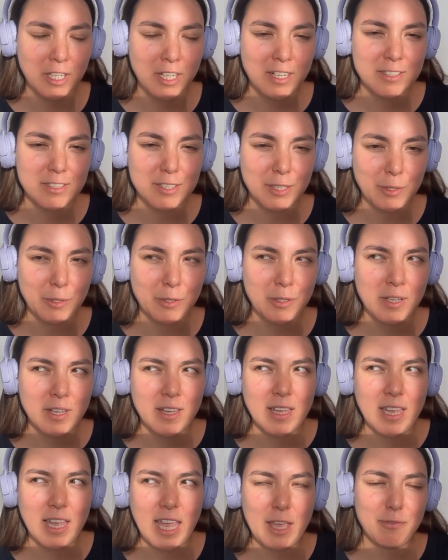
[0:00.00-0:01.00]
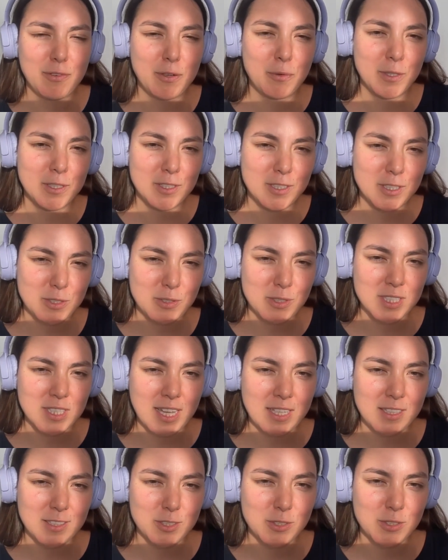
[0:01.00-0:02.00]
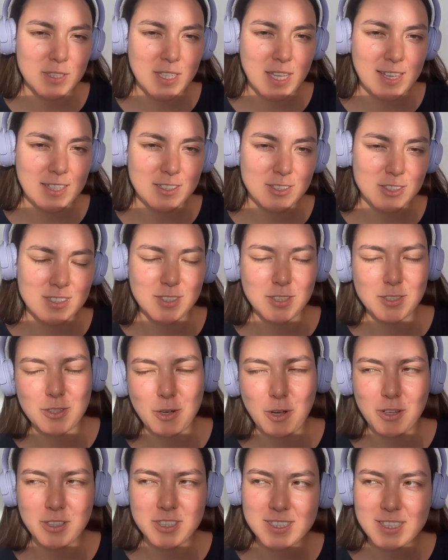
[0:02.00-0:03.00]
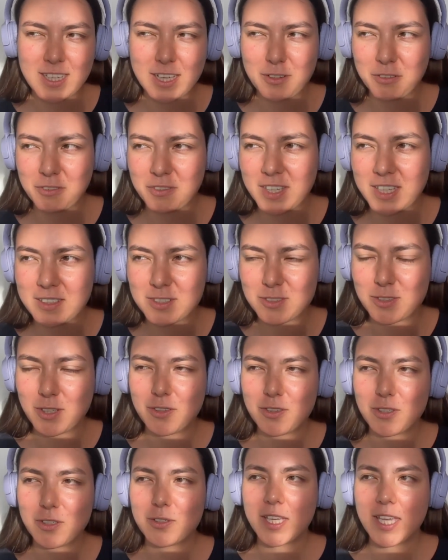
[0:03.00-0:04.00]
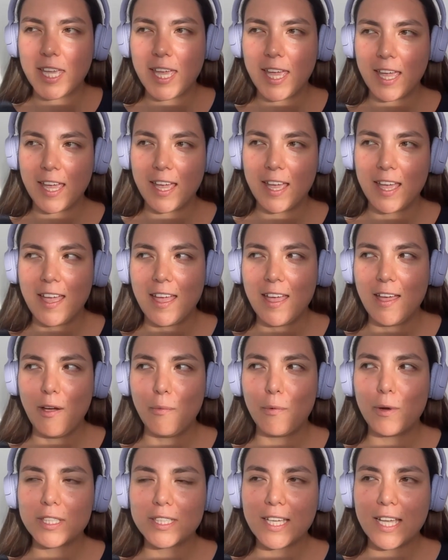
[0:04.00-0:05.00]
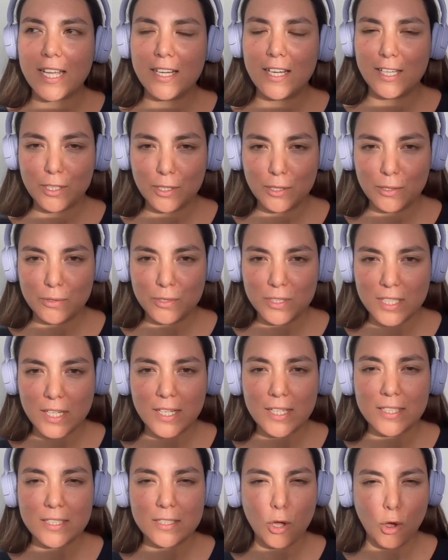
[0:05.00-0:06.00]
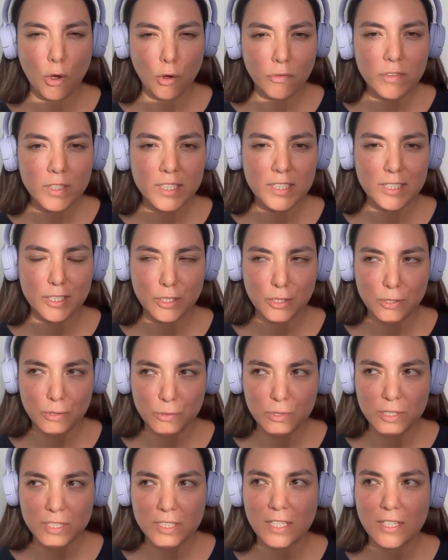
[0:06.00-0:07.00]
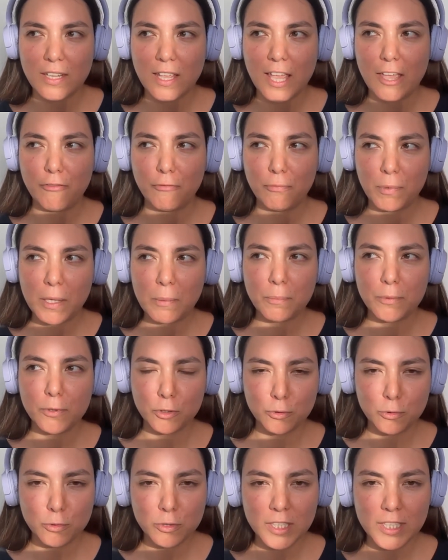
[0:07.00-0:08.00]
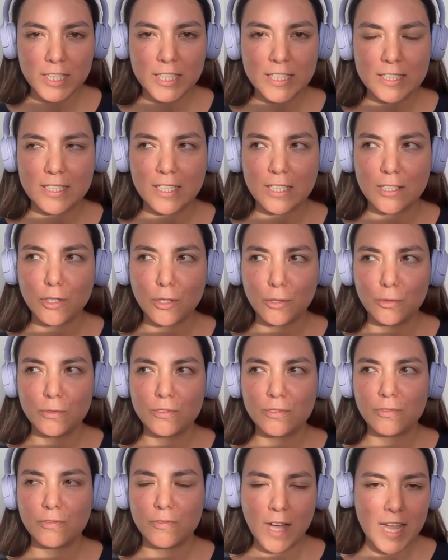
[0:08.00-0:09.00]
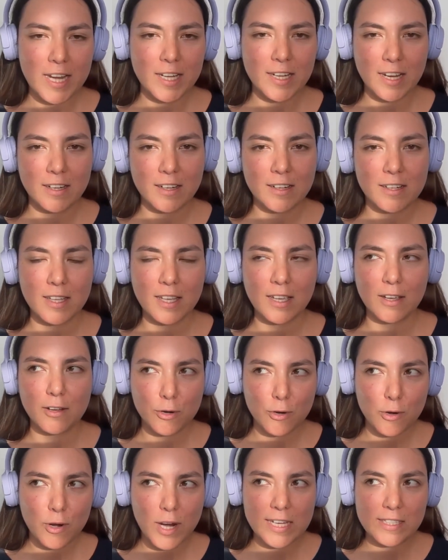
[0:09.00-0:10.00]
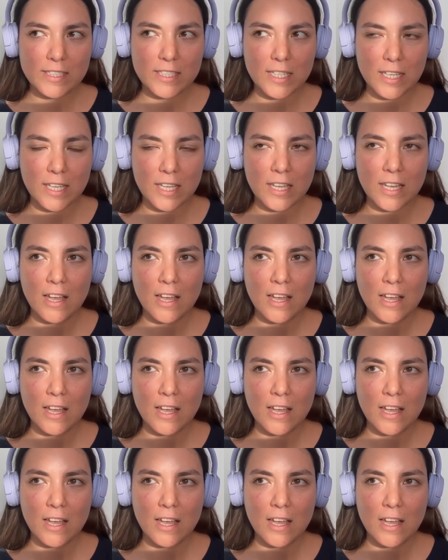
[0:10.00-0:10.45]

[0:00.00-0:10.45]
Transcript: So if I wanted to scale it to an agent, all these kind of things. So I thought, okay, what can I use that isn't overly used, that if people Google it, they don't find anything crazy?